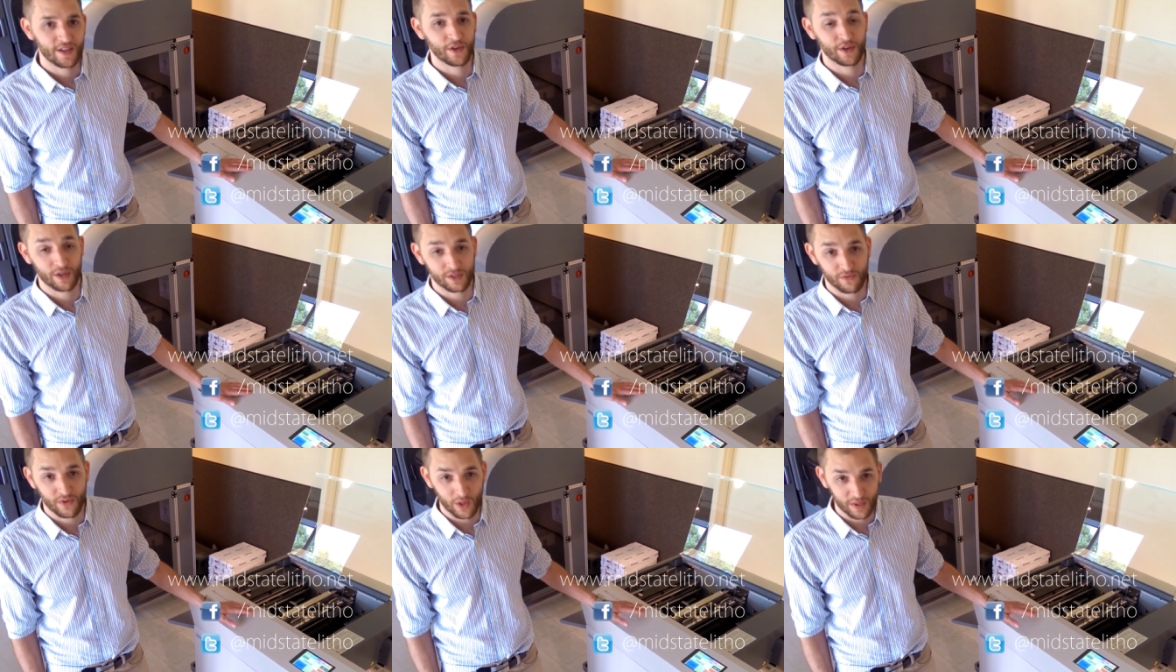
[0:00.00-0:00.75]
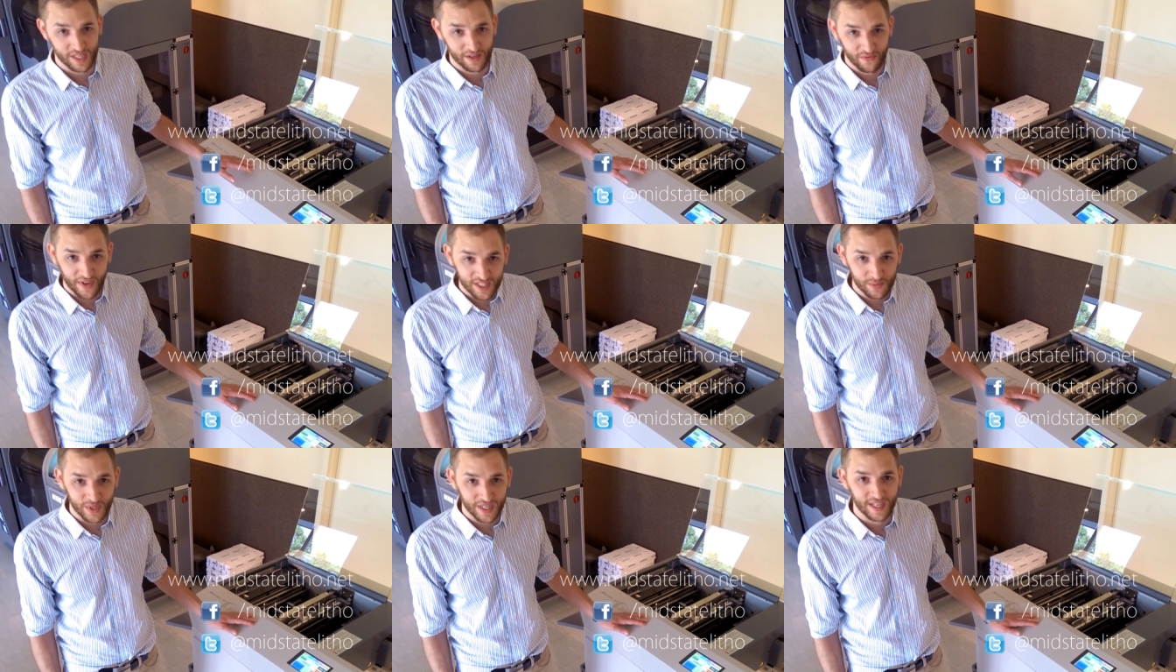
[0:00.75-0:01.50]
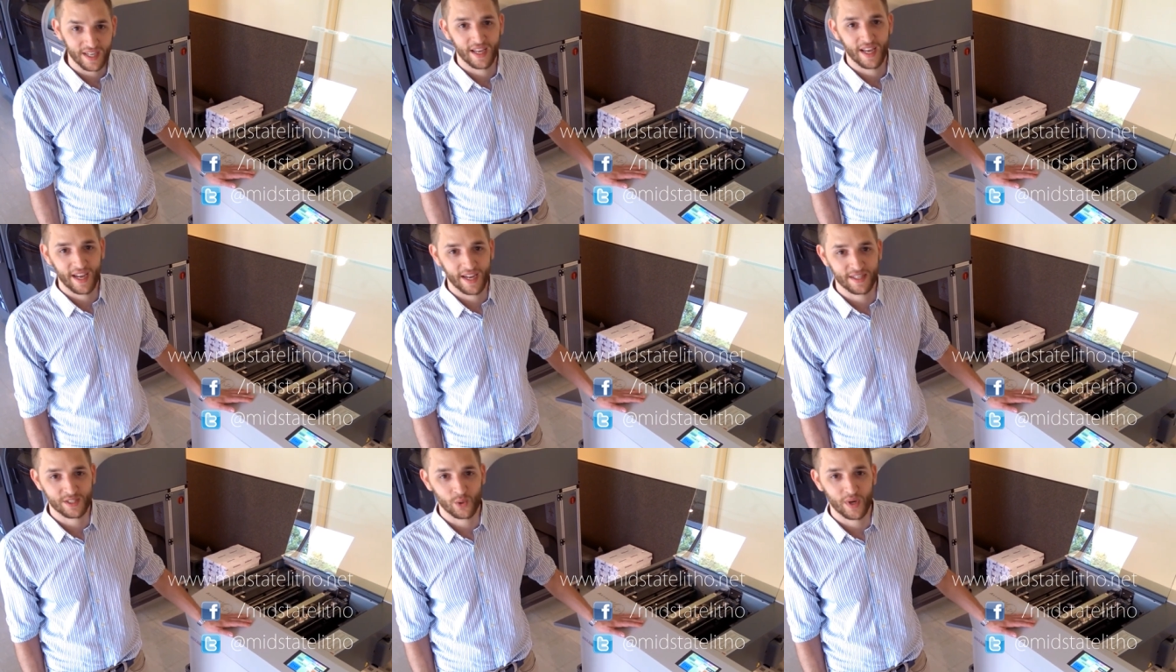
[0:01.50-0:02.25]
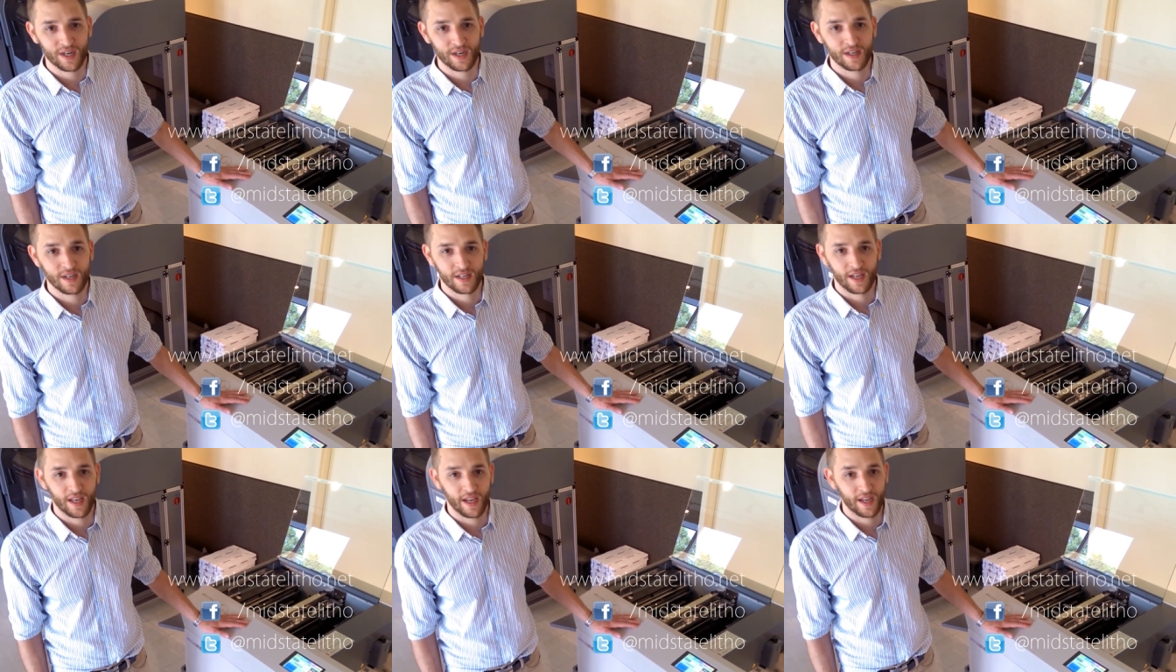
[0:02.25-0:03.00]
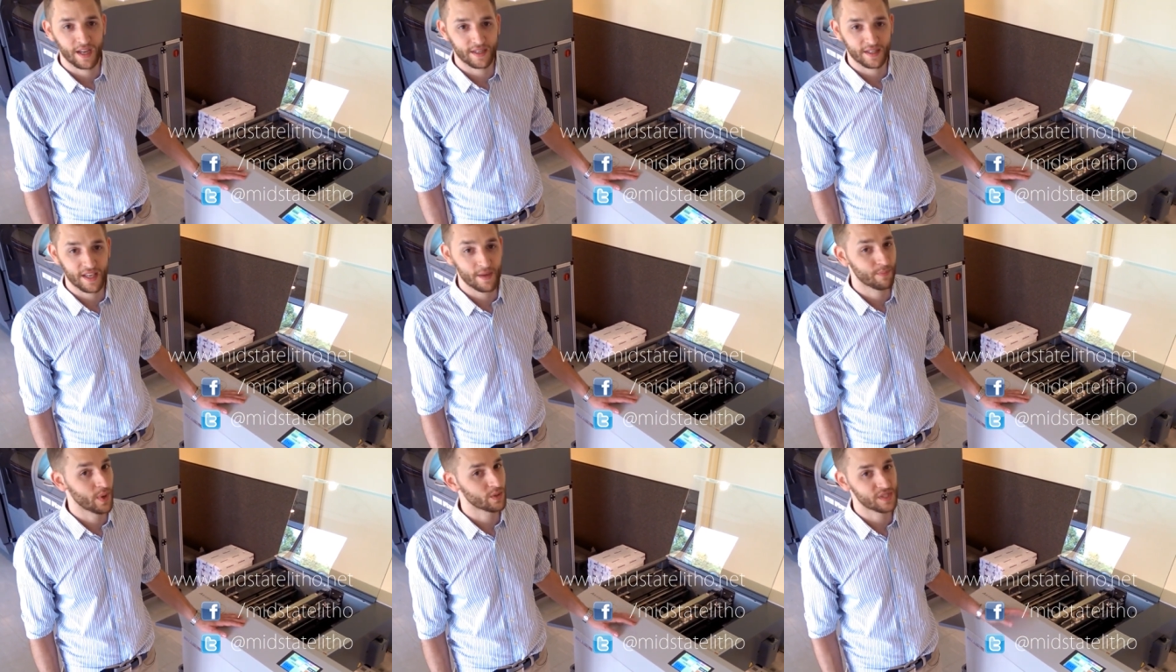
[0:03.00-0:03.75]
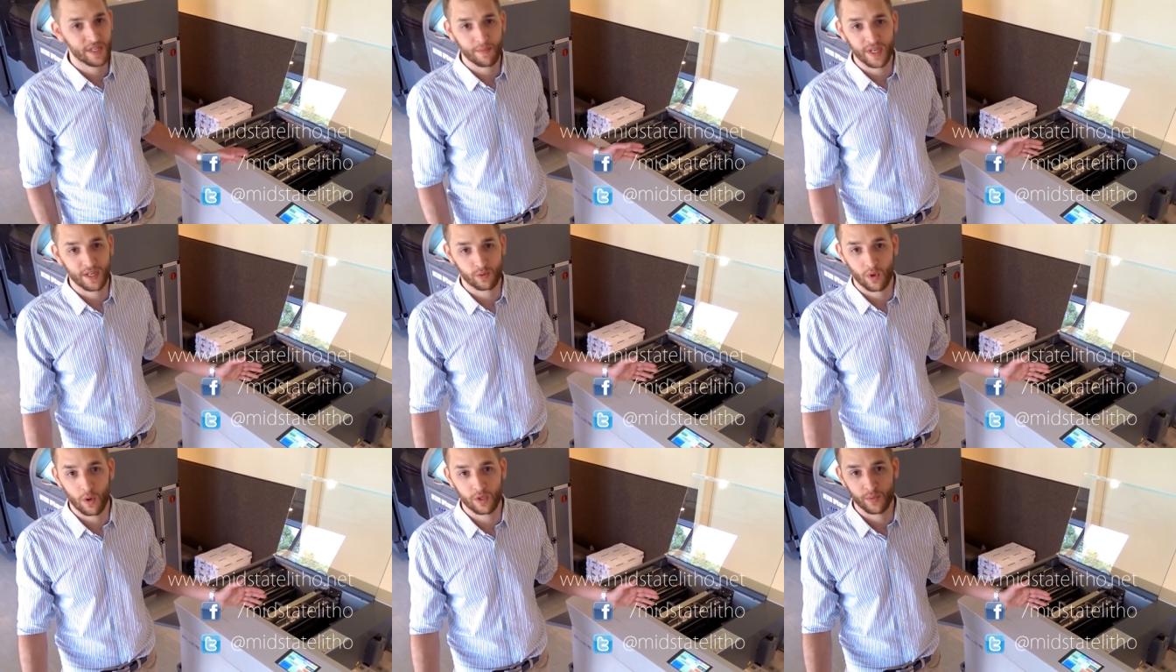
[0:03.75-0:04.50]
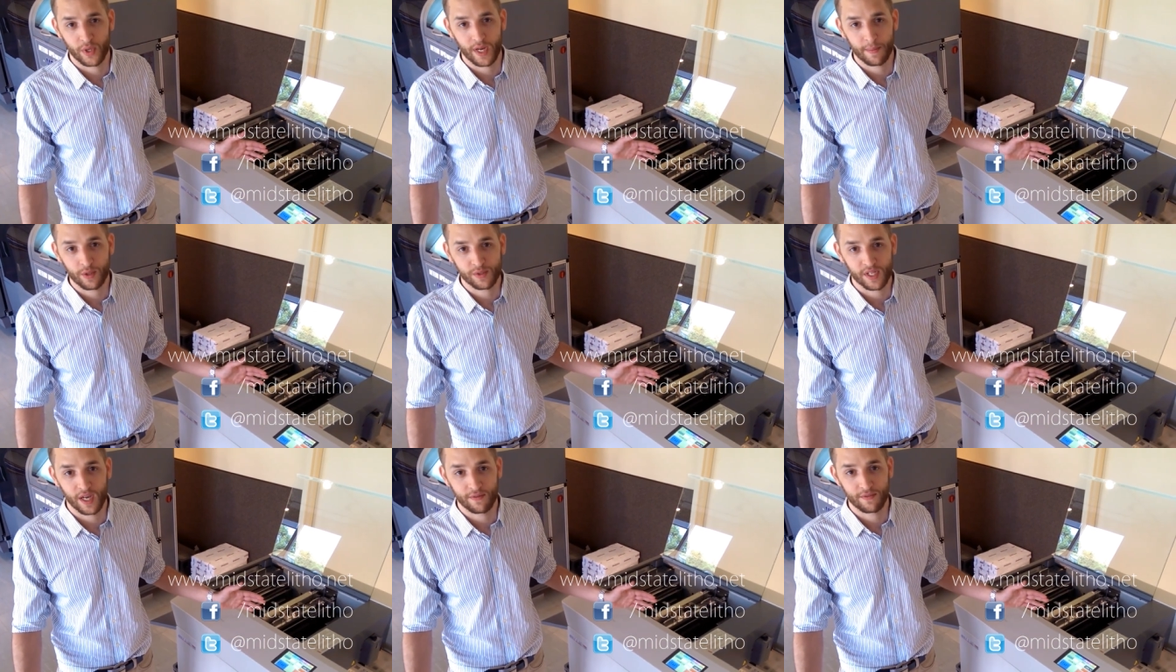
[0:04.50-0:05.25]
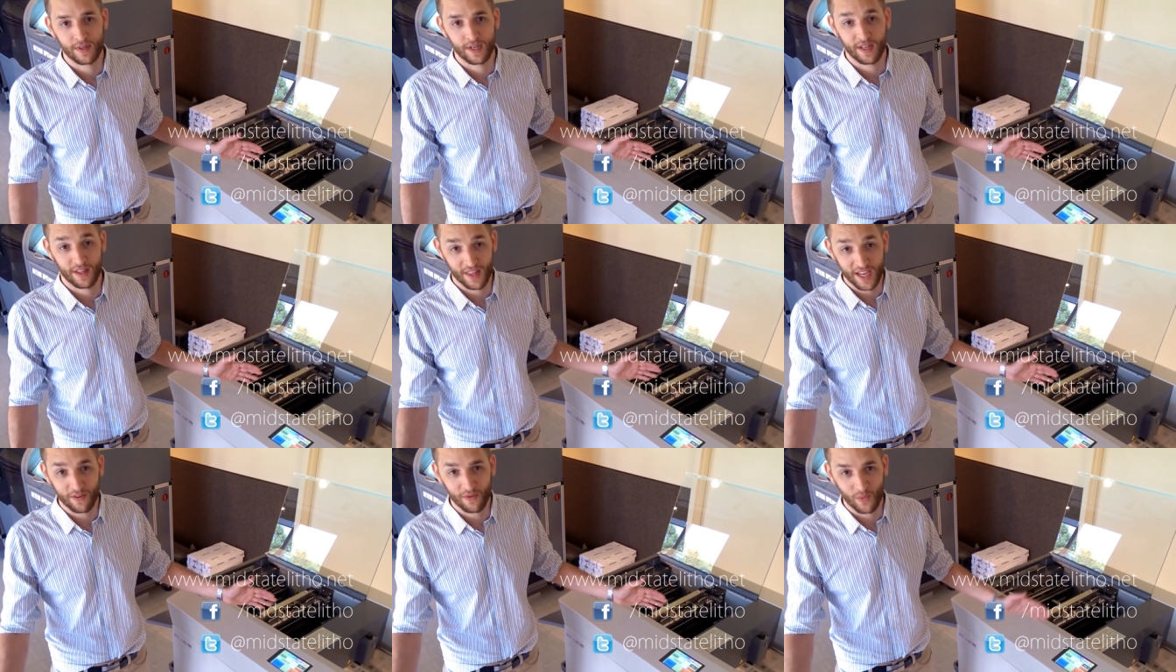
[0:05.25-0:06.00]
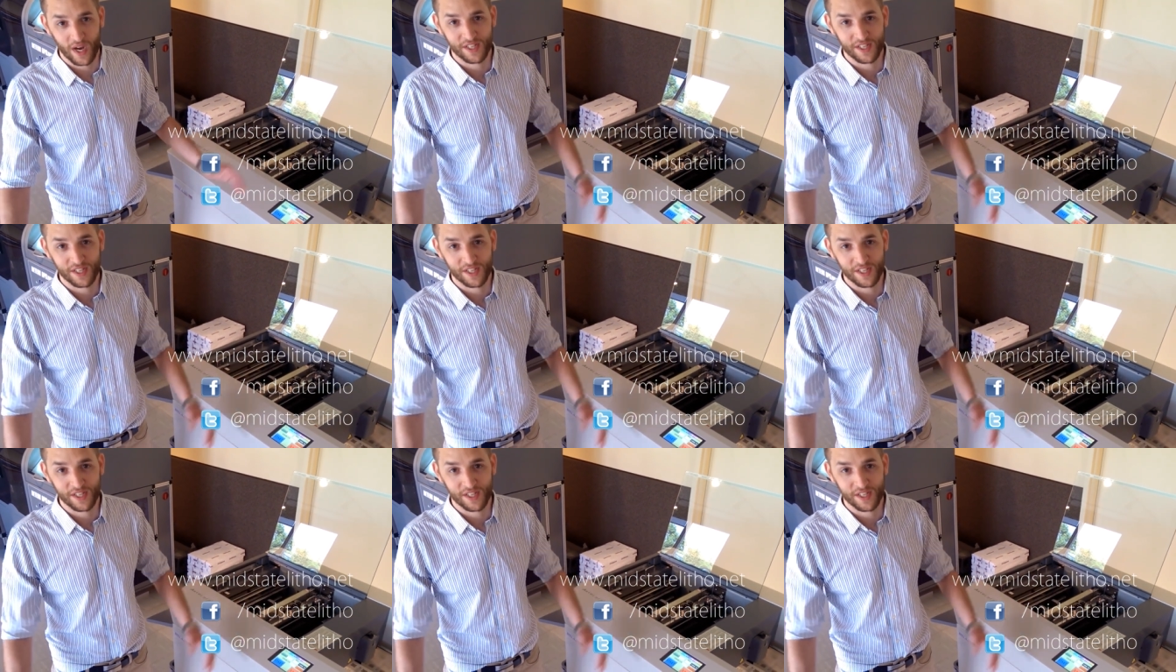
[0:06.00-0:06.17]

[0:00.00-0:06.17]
You can also follow us on Facebook and Twitter and keep posted because we're always putting up new stuff. Thank you for